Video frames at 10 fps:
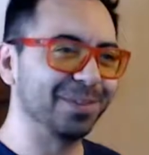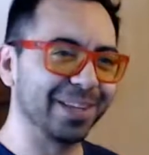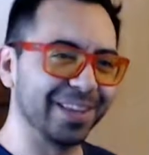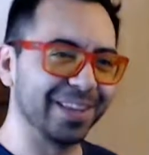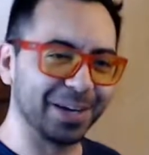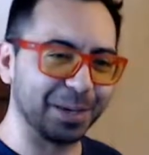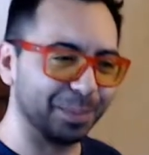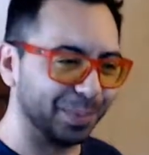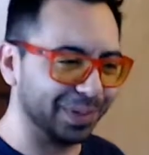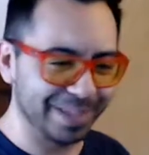a
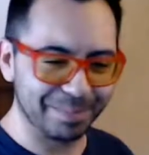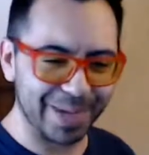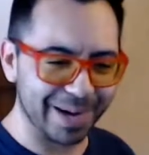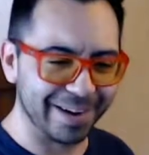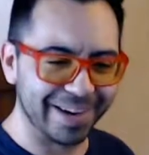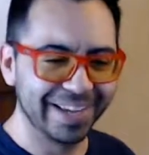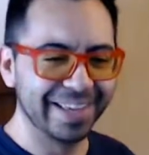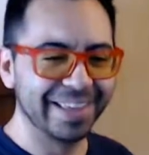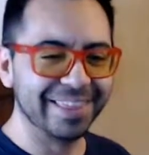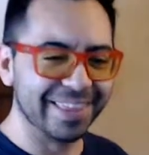complete parry,
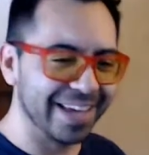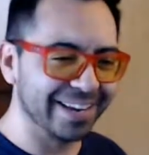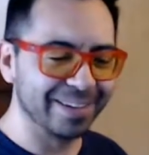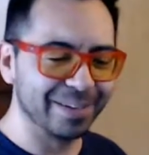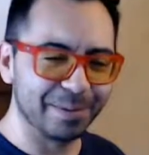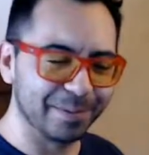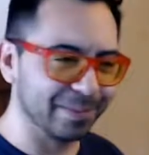then